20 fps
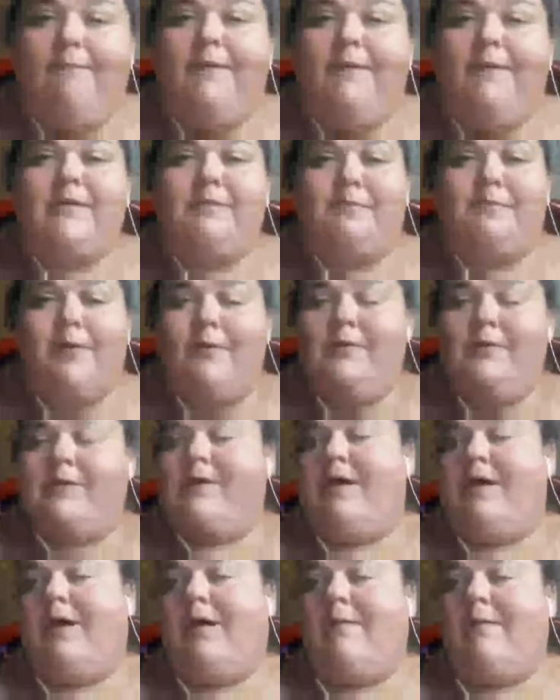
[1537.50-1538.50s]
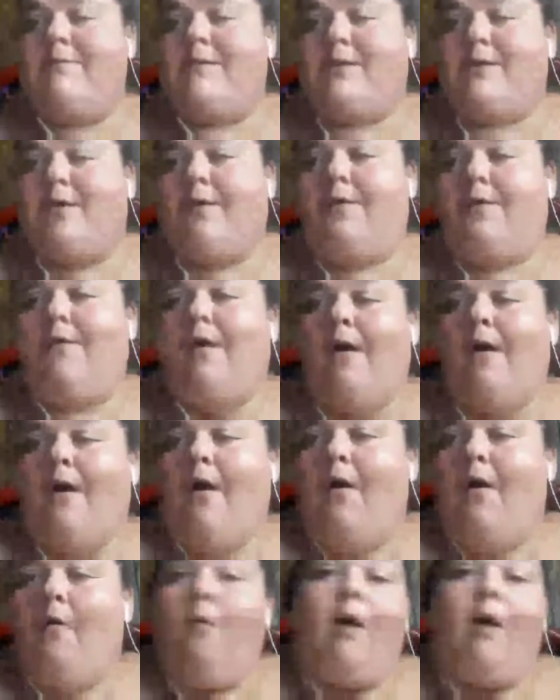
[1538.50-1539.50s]
and some posts set up. So
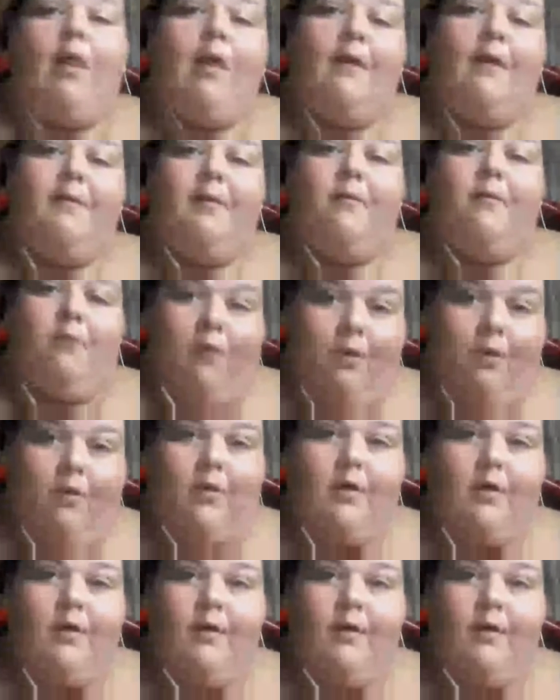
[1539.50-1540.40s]
while I'm at work,